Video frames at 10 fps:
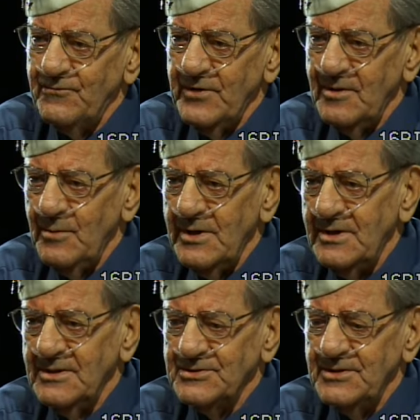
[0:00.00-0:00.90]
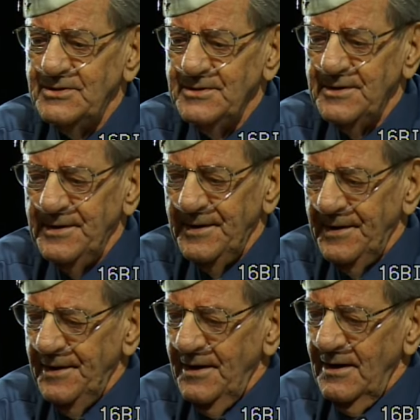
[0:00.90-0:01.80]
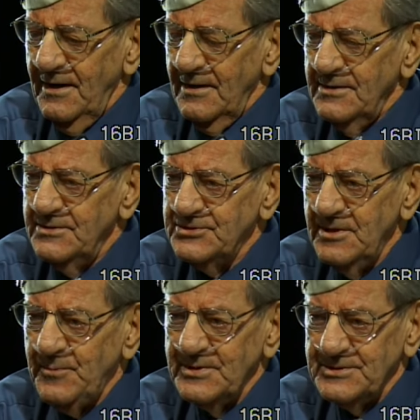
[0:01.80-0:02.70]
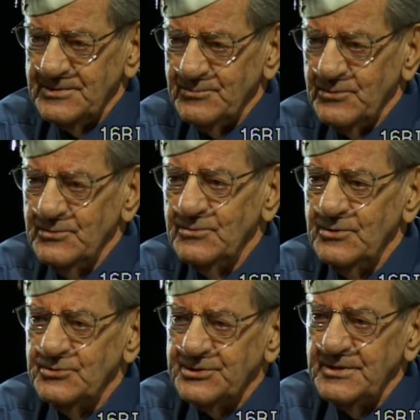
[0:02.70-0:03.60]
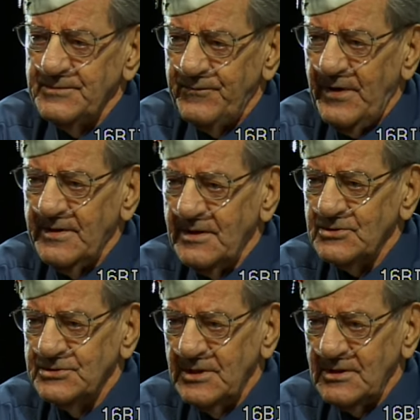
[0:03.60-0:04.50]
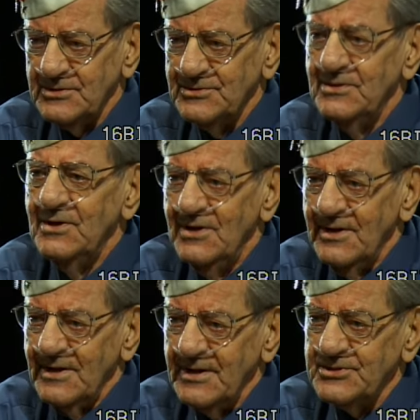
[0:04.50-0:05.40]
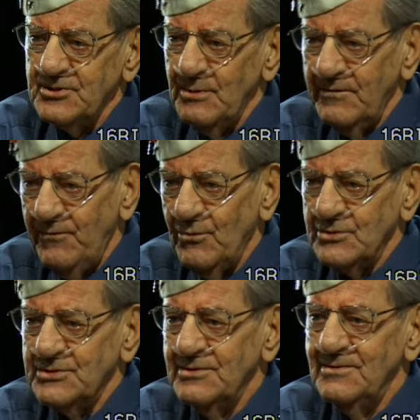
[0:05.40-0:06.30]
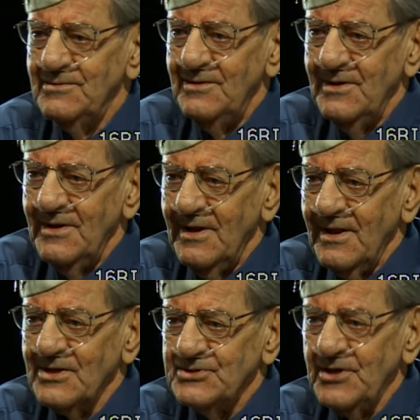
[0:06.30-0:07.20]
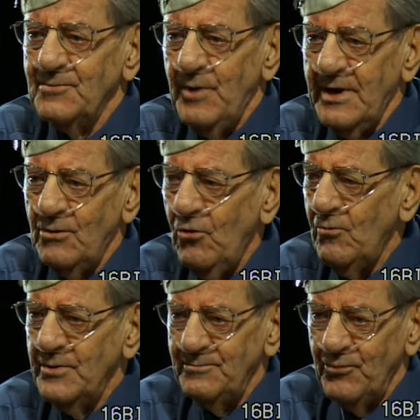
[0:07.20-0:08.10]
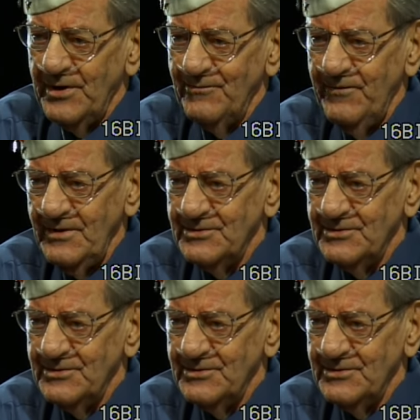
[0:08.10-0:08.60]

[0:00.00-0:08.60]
And I said, uh, Snip, I said, you see that five thousand dollars gets to my folks, because they could buy a home in Breton Village